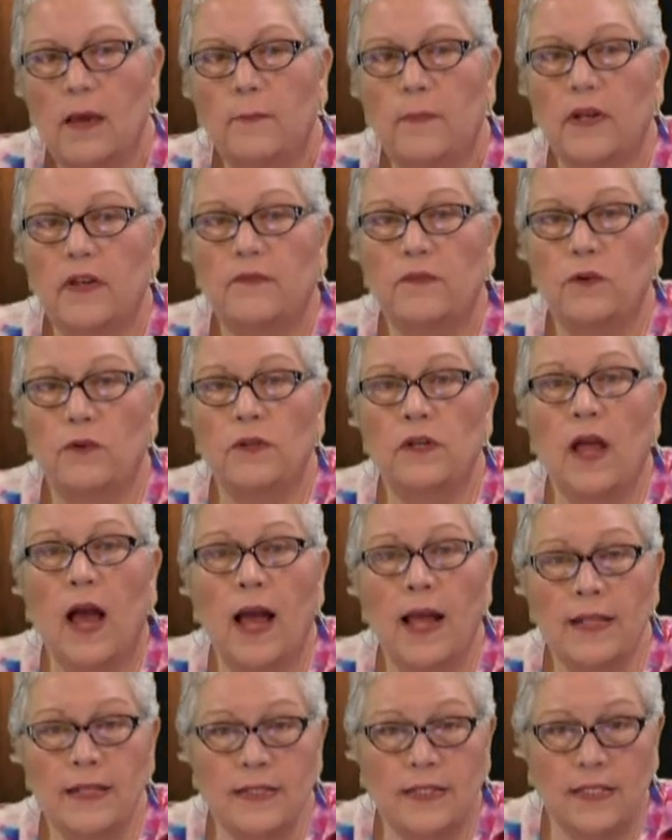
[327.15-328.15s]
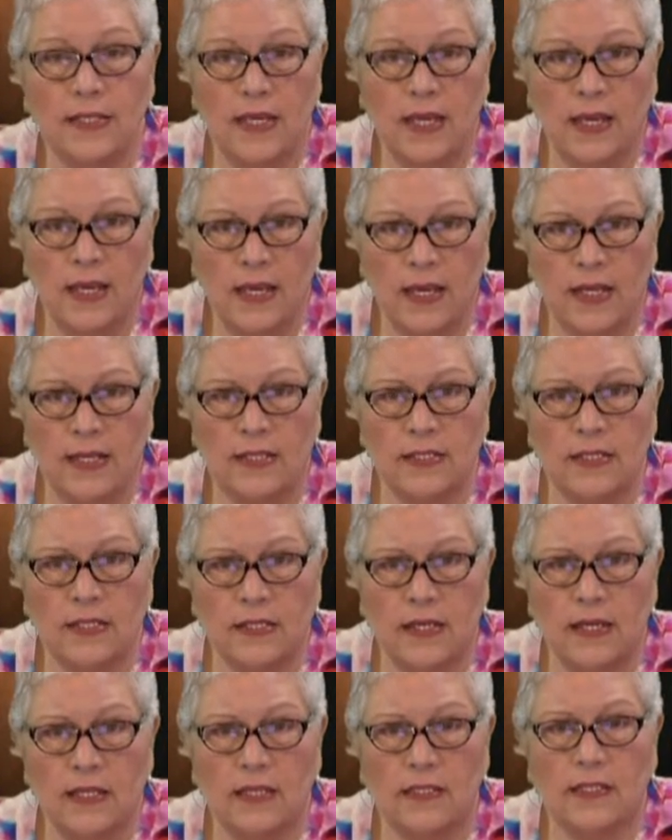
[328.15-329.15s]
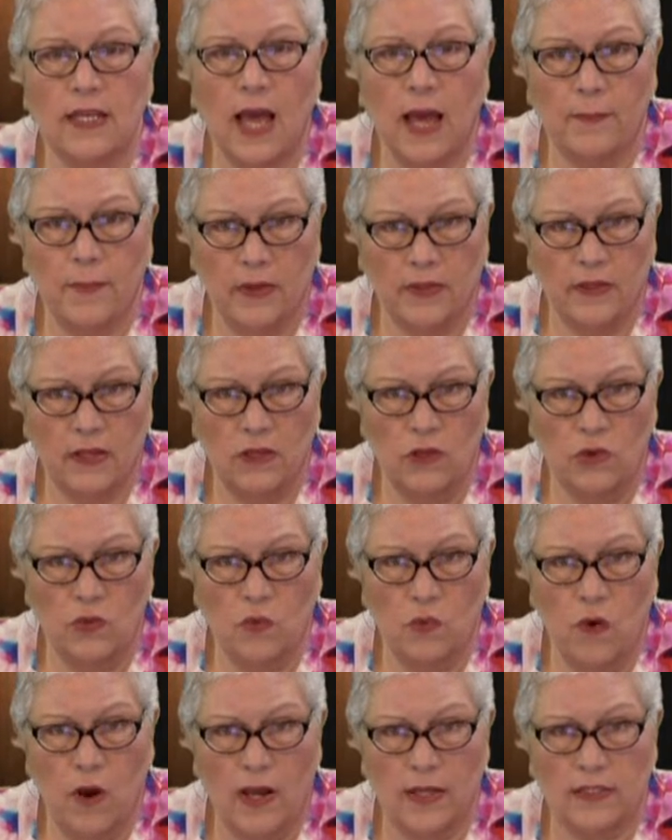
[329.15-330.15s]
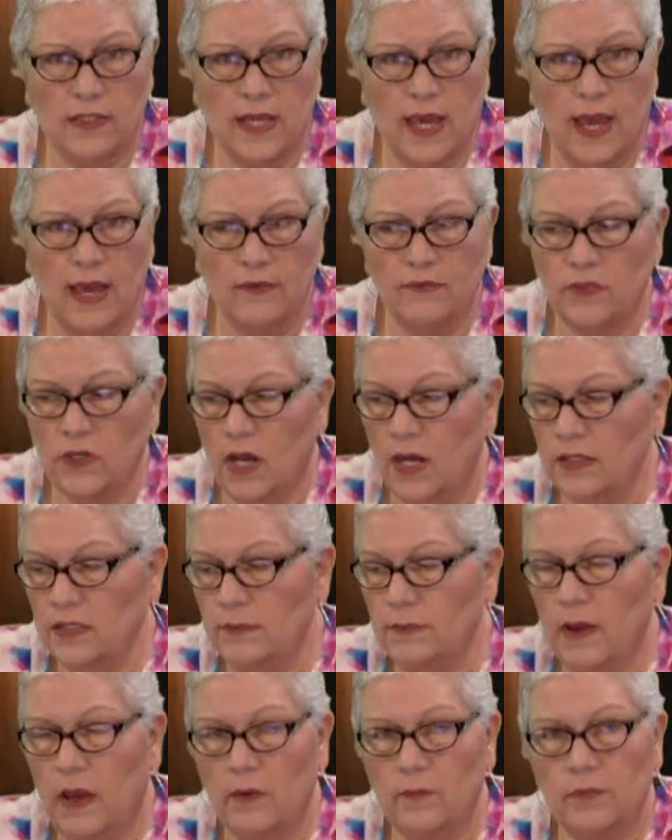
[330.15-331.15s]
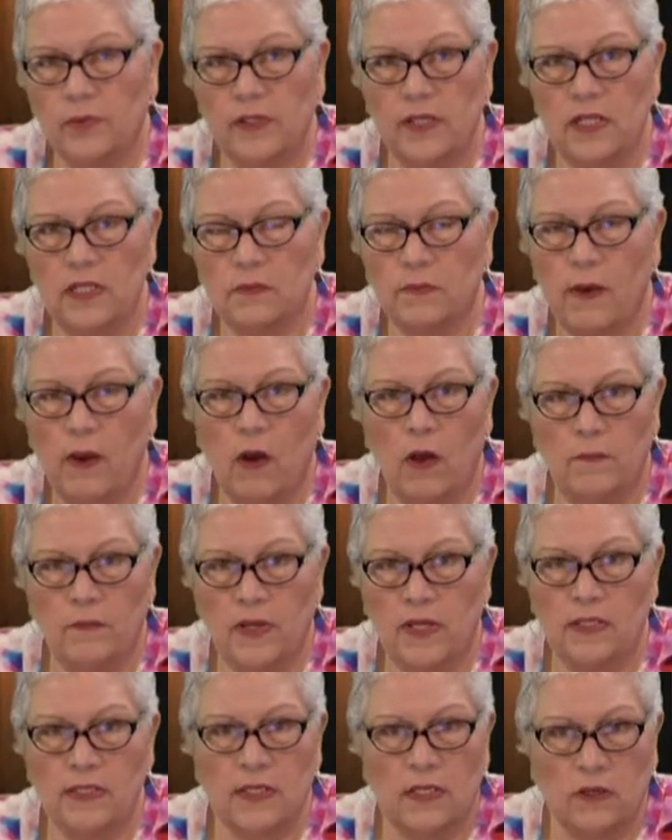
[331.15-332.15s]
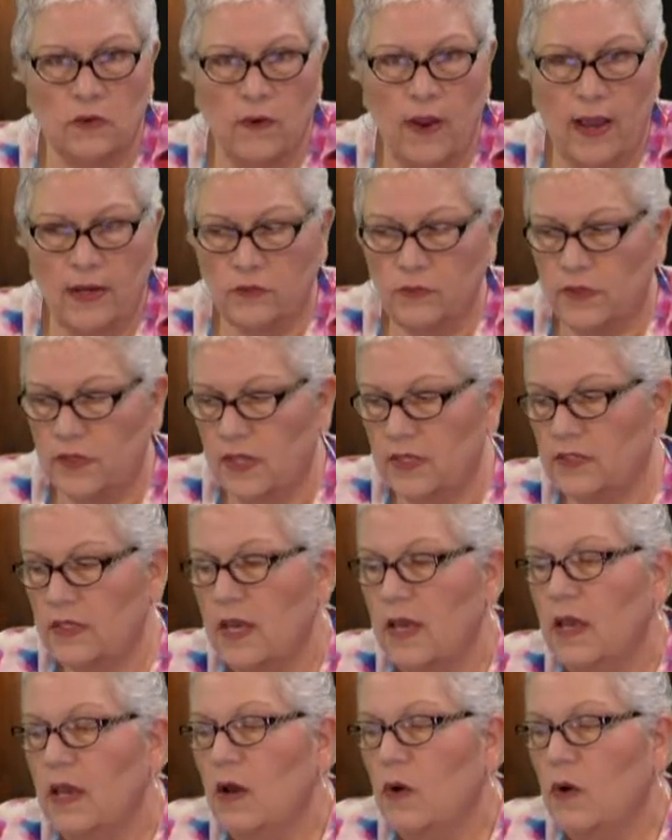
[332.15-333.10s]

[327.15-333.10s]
But if you're not seeing easily the topic that you want to have talked about, please, by all means, interact with us.